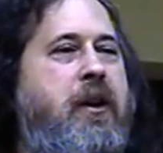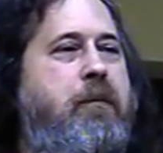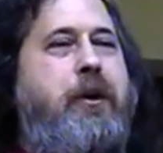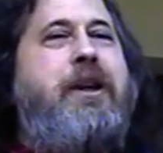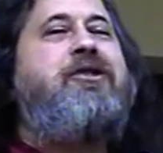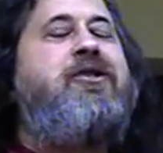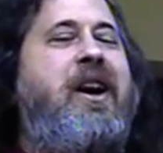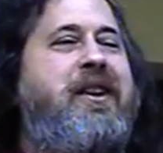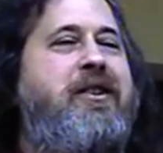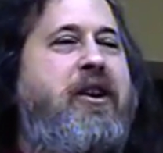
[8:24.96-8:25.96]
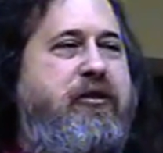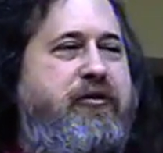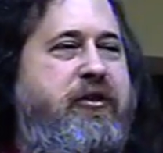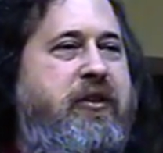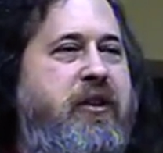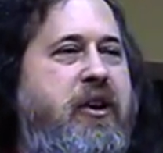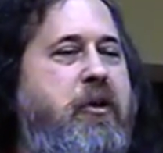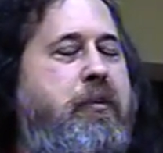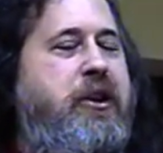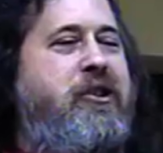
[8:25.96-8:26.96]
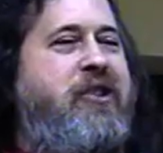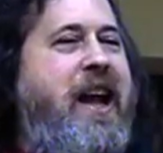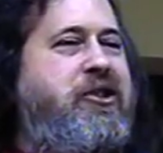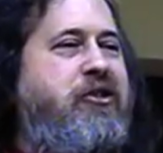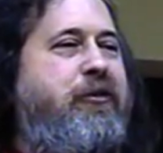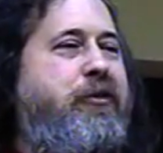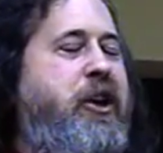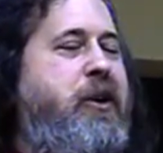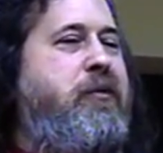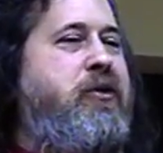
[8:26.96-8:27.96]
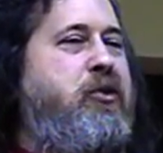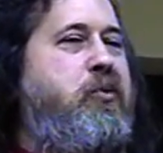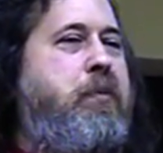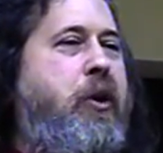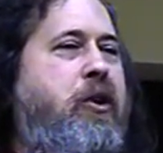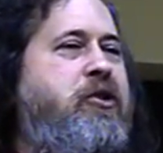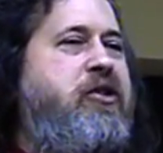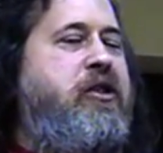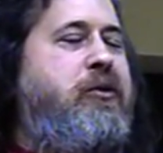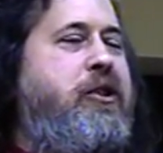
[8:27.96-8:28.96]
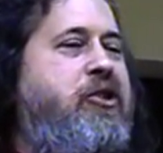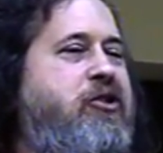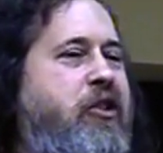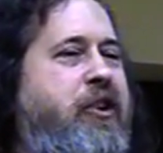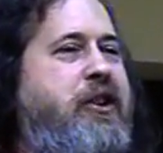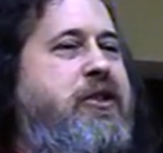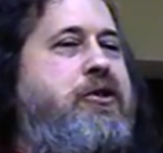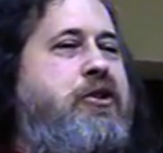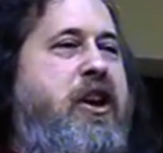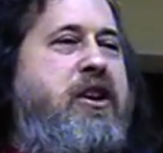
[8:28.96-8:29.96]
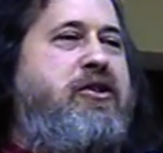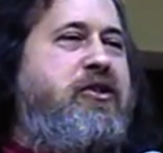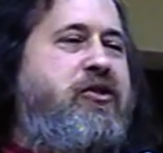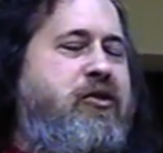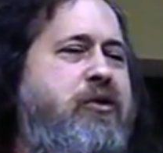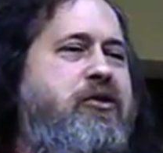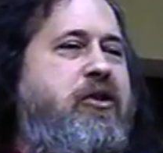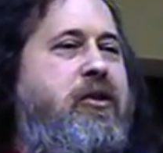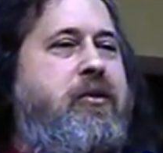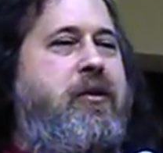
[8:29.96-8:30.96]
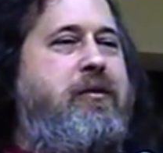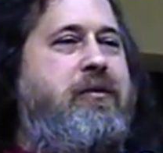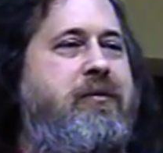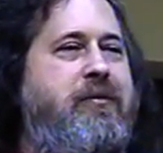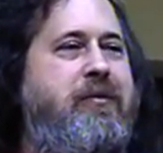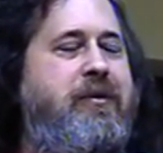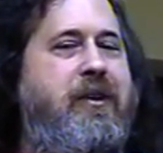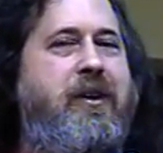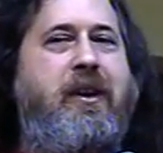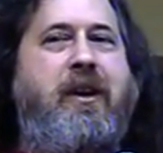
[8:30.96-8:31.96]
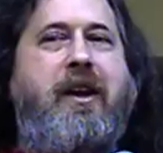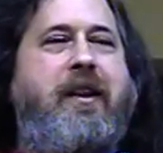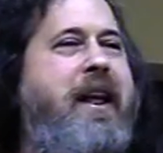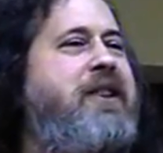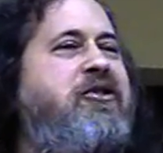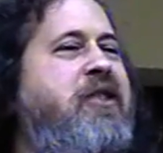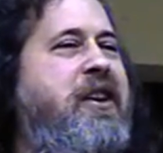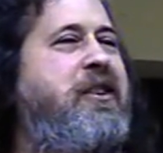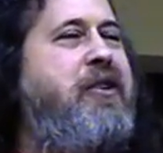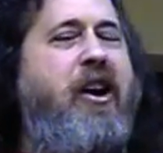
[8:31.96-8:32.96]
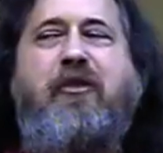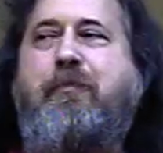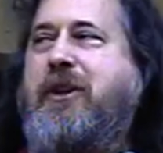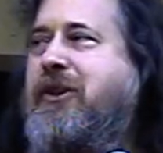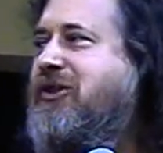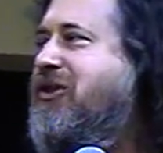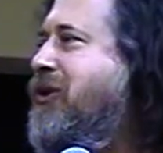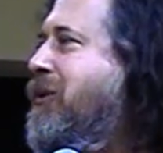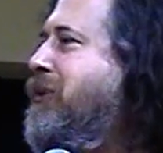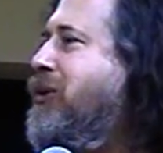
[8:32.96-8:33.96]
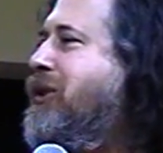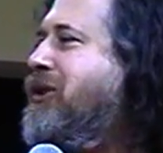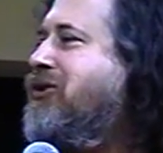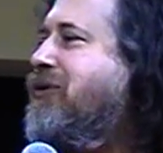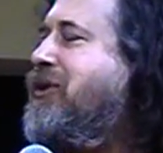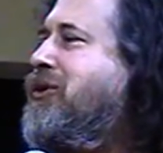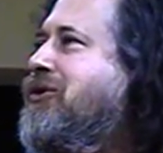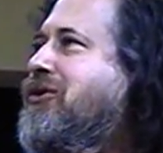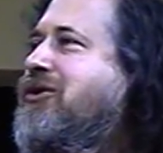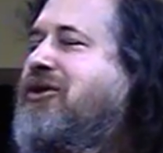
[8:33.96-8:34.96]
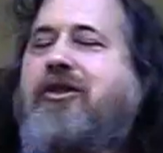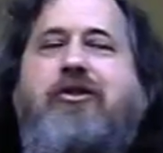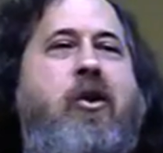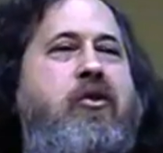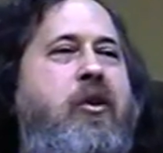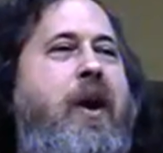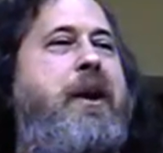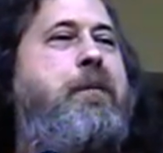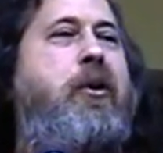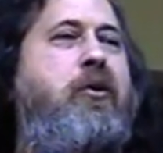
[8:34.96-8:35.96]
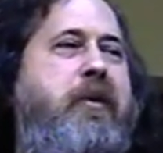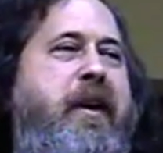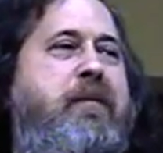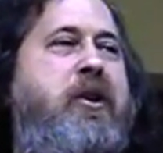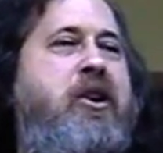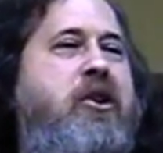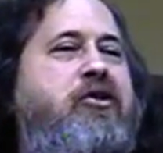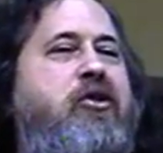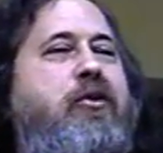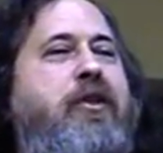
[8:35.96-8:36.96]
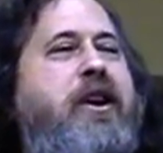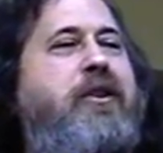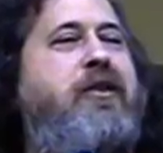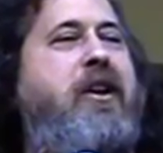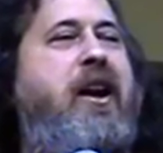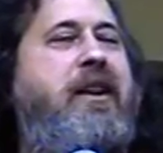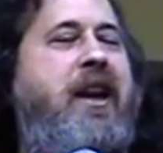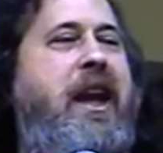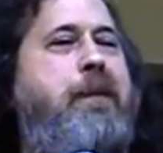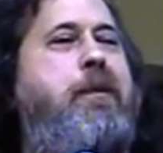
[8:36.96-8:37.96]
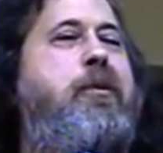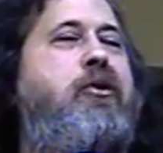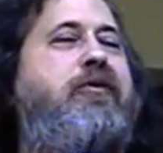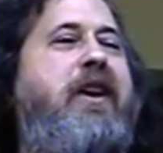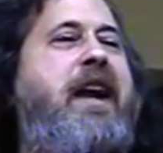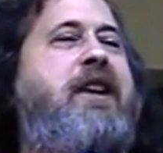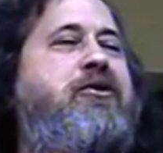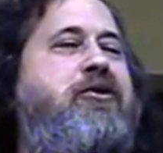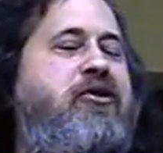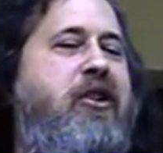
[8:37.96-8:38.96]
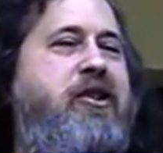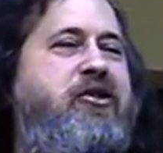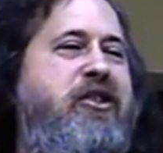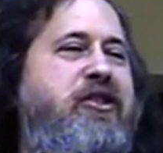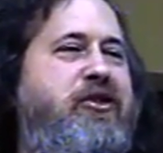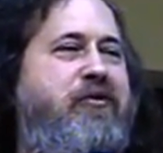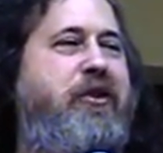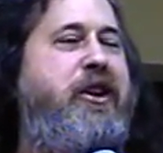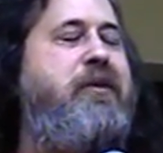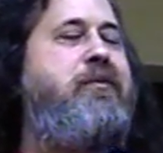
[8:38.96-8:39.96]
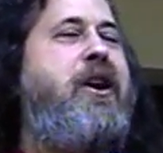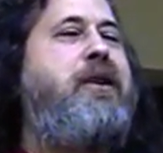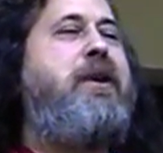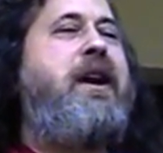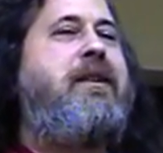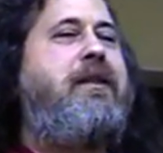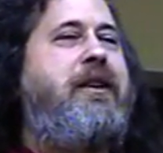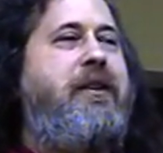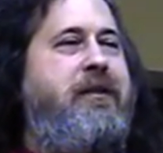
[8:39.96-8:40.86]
but it's not enough, because that's the freedom to personally study and change the source code. That's not enough, because there are millions of users that don't know how to program, so they are not capable of exercising this freedom directly.